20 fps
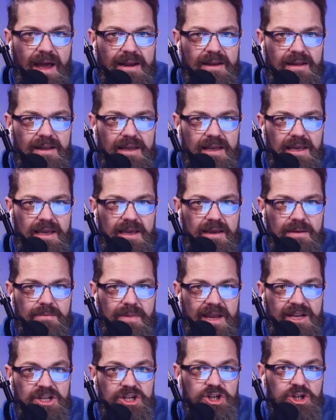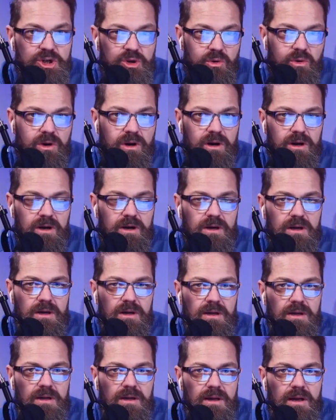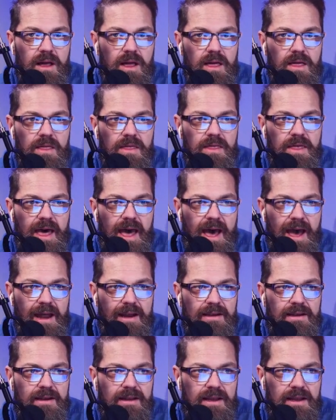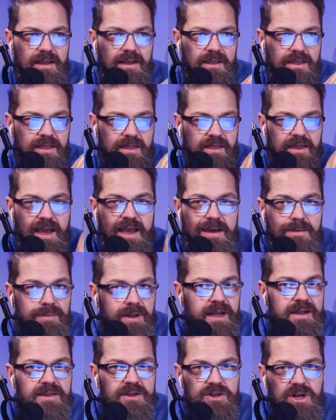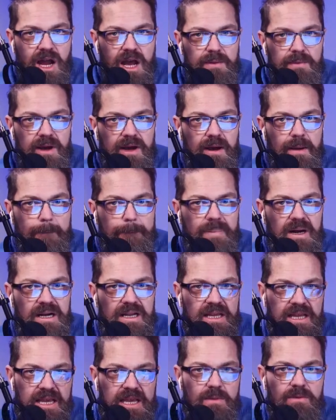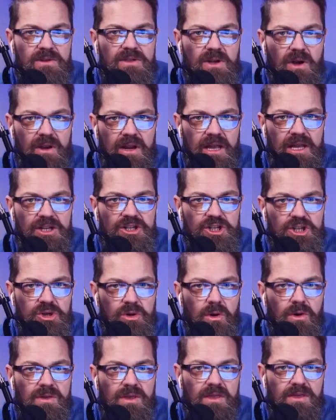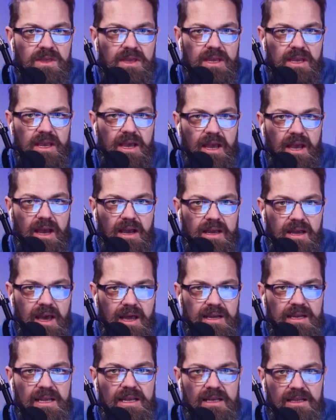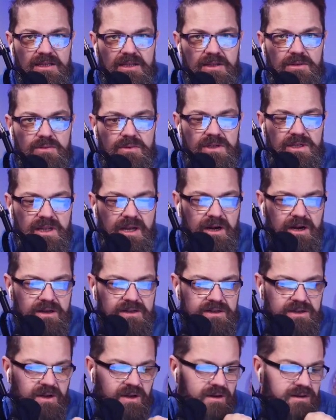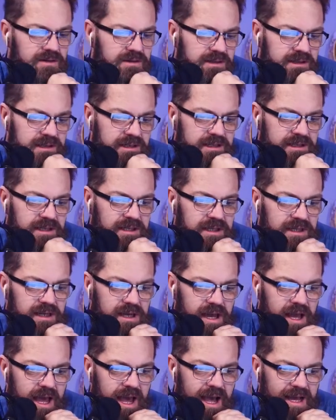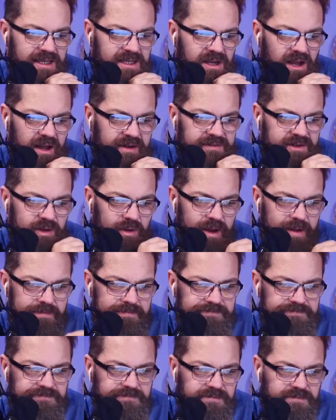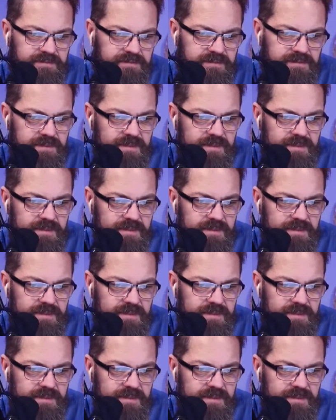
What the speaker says: that he made sure that they can play the drama, but he was going to ensure that the catechesis was there. So hats off to him